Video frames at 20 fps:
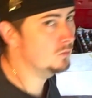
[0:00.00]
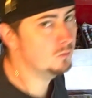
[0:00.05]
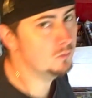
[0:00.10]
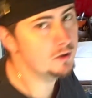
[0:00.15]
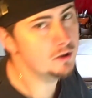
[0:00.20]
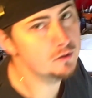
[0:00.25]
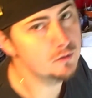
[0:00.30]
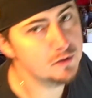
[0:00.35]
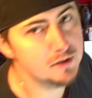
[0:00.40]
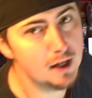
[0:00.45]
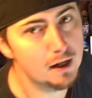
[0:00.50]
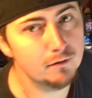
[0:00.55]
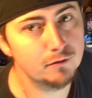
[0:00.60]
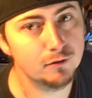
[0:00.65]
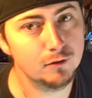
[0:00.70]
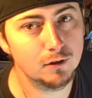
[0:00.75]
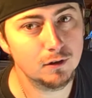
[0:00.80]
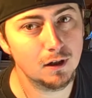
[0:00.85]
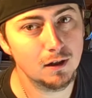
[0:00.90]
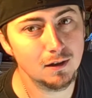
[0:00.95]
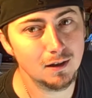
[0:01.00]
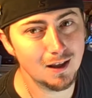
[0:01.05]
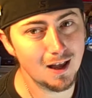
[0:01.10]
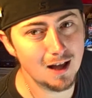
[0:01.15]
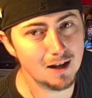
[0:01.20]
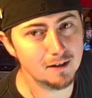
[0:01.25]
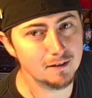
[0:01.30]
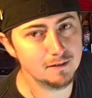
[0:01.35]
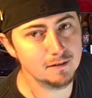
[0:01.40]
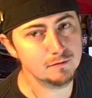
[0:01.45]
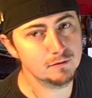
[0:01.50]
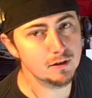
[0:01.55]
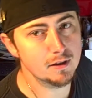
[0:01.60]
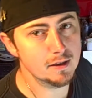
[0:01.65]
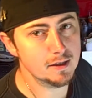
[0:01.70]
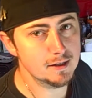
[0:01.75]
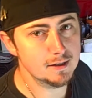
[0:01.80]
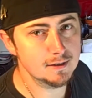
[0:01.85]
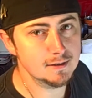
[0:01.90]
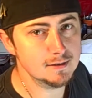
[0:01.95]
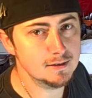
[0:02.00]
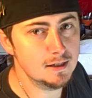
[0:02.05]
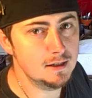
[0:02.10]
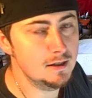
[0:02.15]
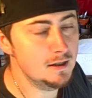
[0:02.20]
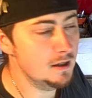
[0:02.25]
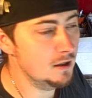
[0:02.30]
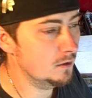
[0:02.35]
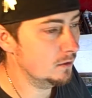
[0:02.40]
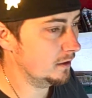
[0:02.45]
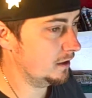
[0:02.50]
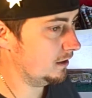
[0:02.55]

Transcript: we use that for a lot of different things. We